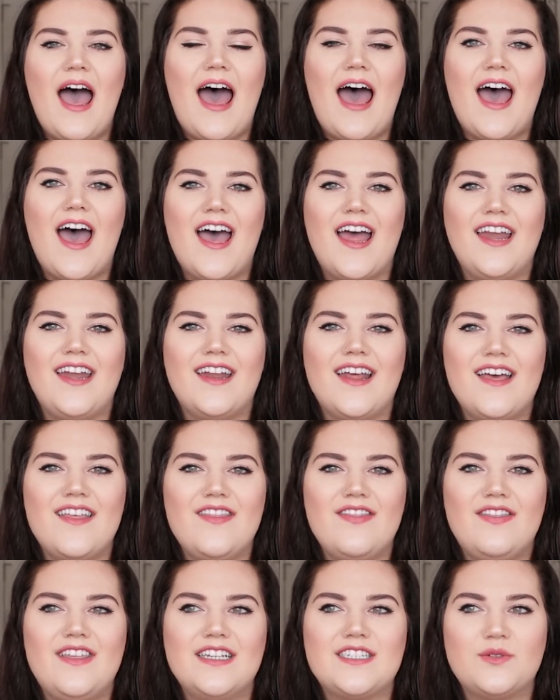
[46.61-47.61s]
and
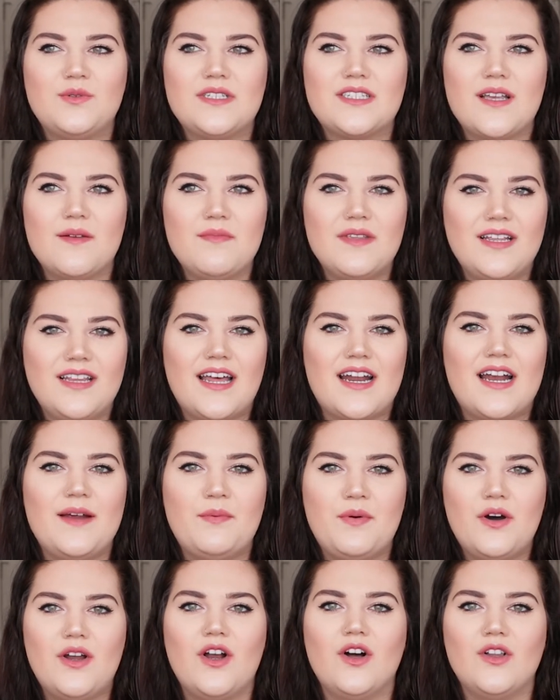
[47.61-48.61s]
this was something that I
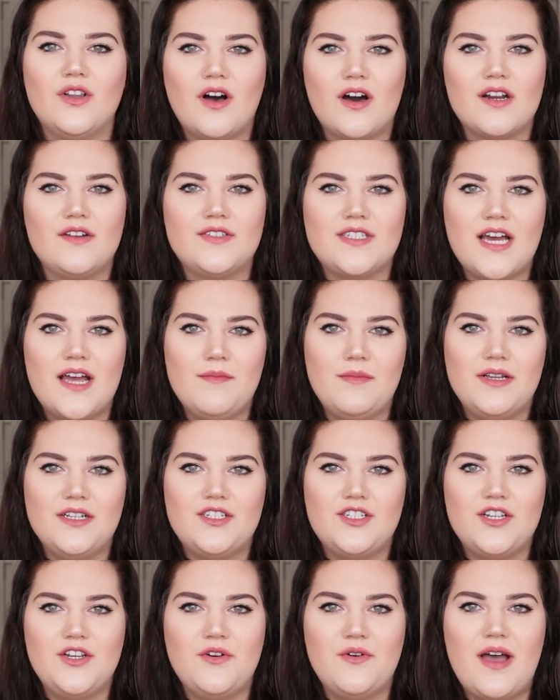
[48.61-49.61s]
put a lot of time
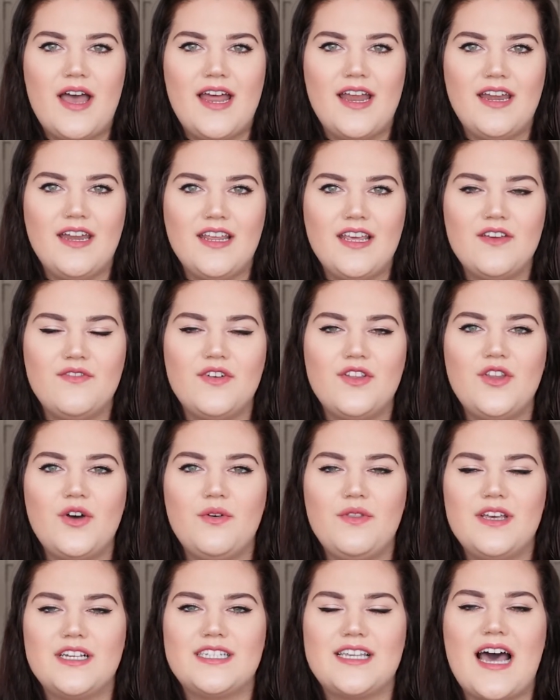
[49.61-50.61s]
into. And even though
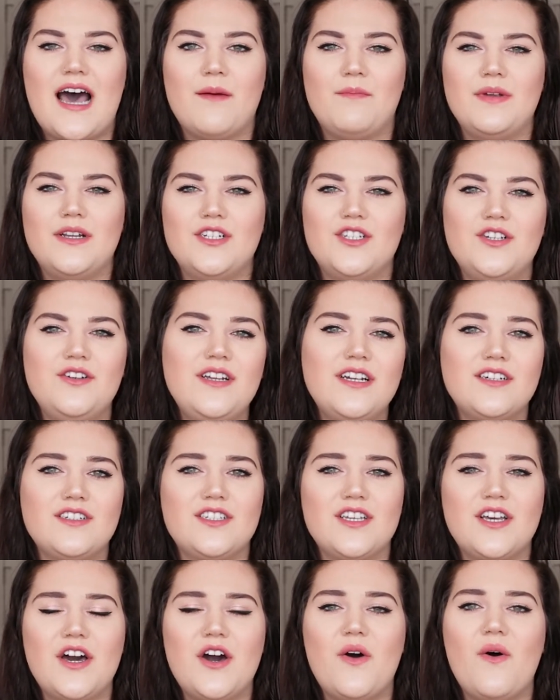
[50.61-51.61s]
this happened 2 years
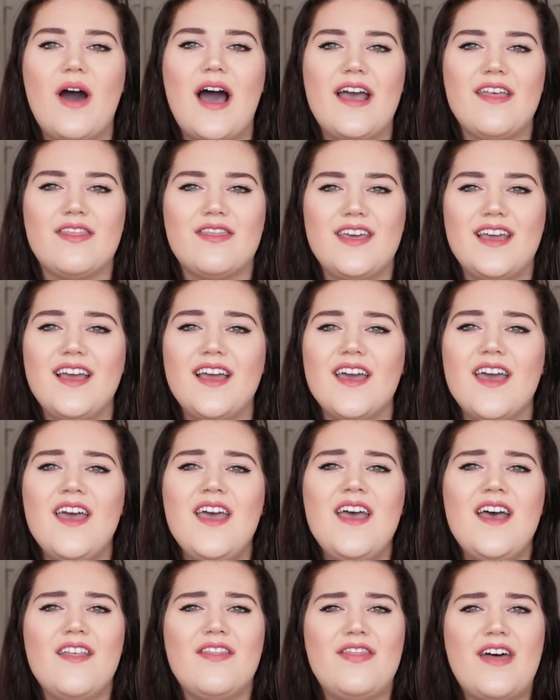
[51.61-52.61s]
ago, I think
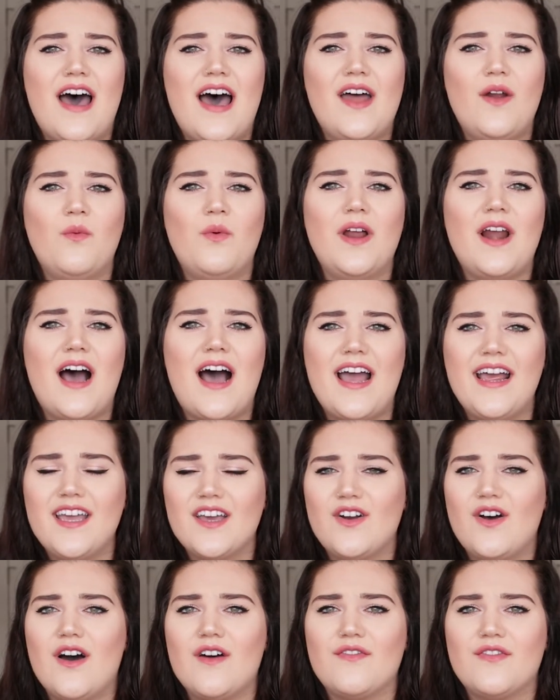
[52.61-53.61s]
that what I
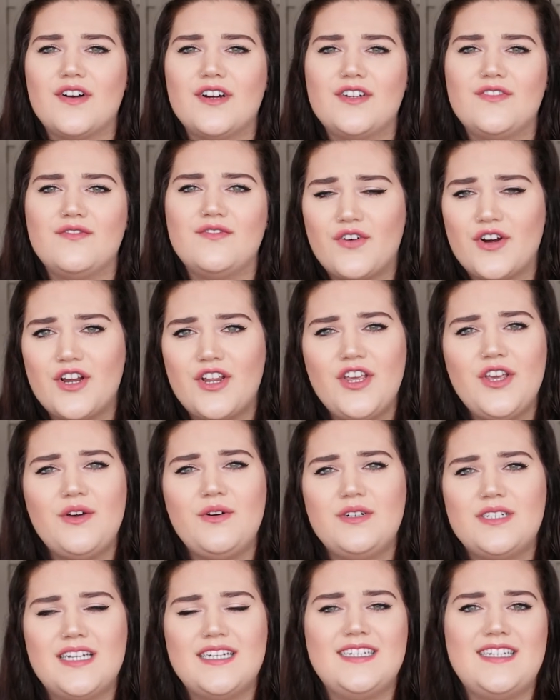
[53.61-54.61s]
can offer for
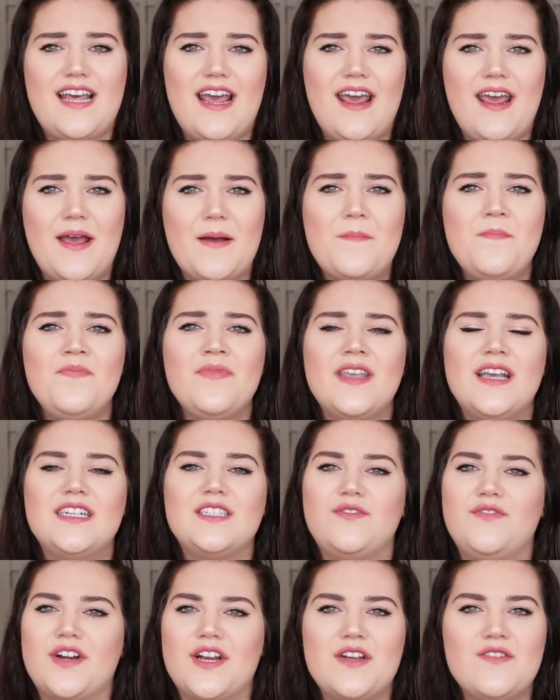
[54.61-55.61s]
you today
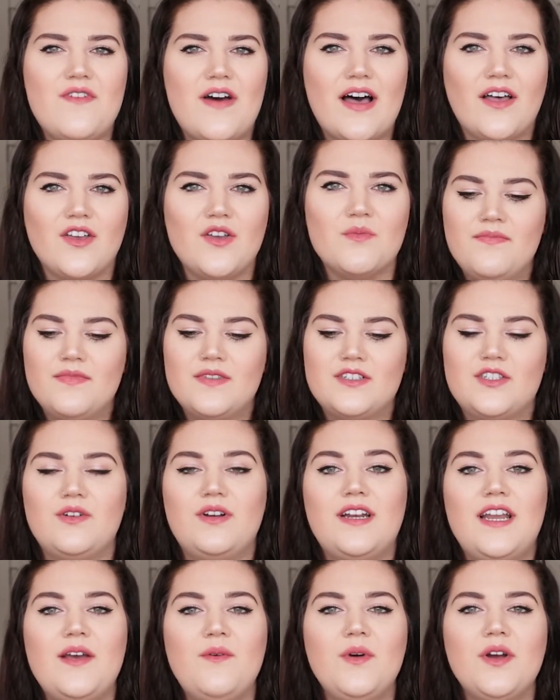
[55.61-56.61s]
is very valuable. So
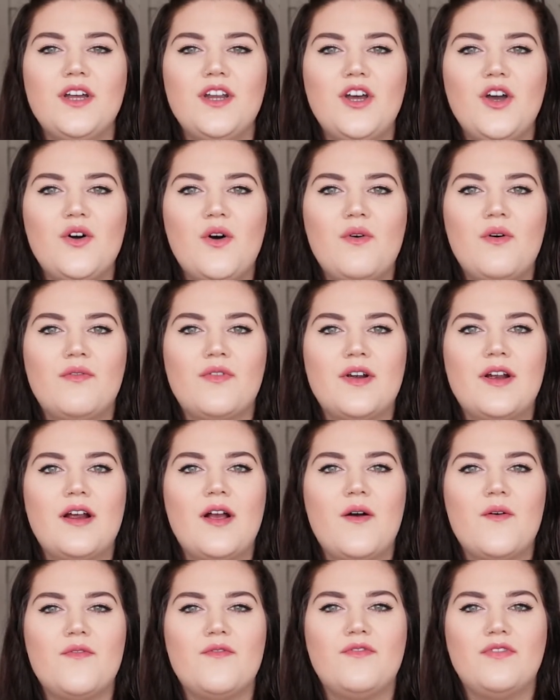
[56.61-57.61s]
today we're gonna go
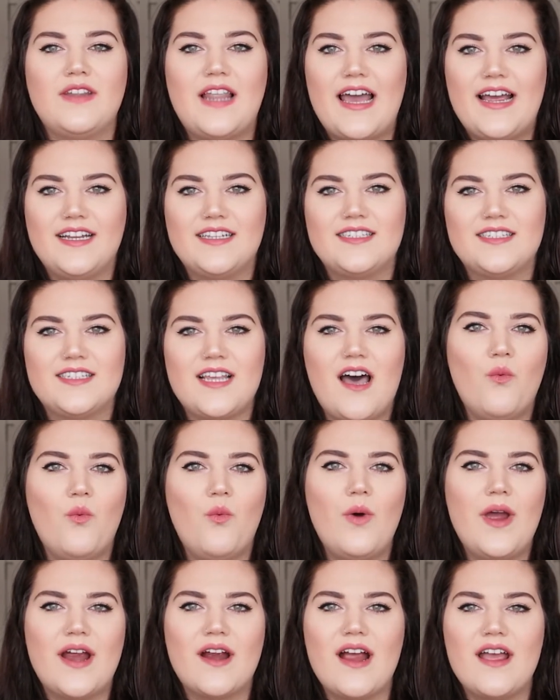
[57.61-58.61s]
over flights,
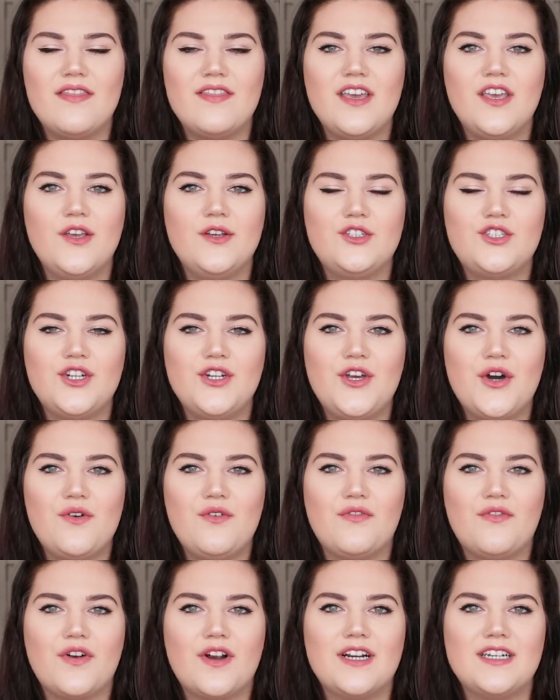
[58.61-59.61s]
where I think you should go
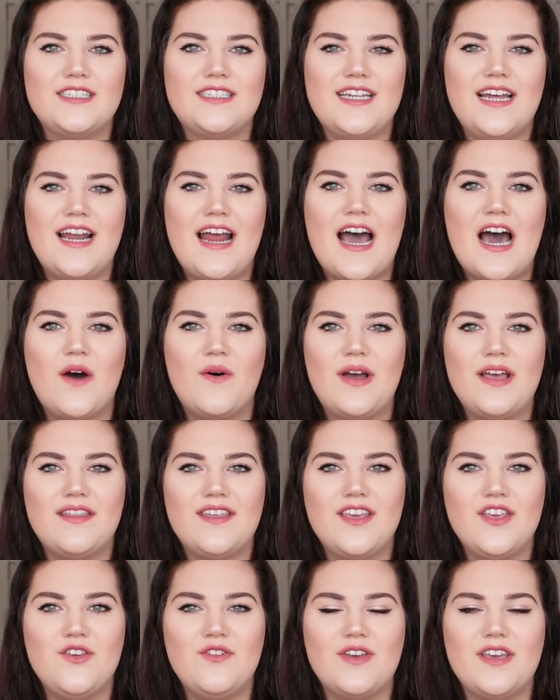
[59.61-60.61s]
first and how I
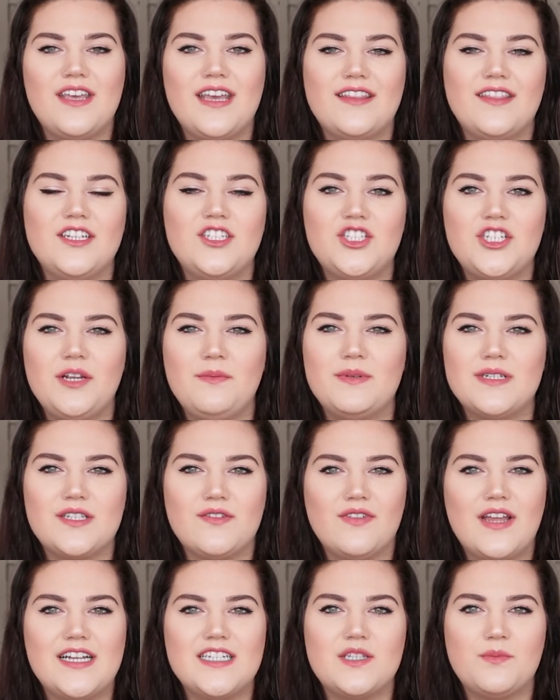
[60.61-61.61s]
think you can get the cheapest
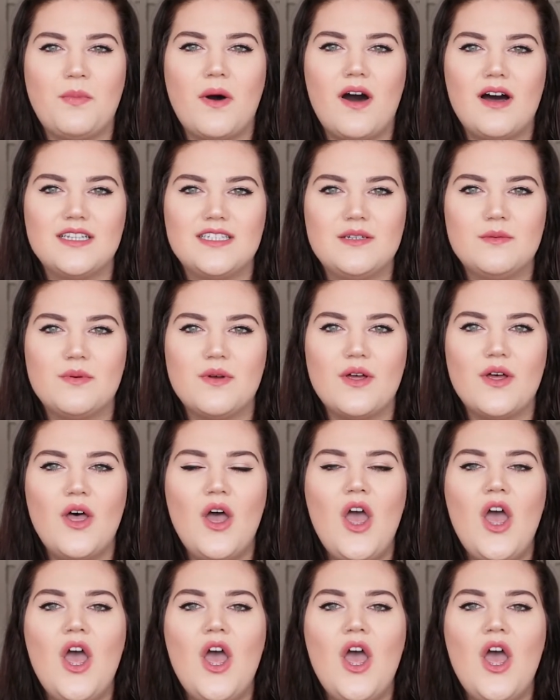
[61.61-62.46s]
flights possible.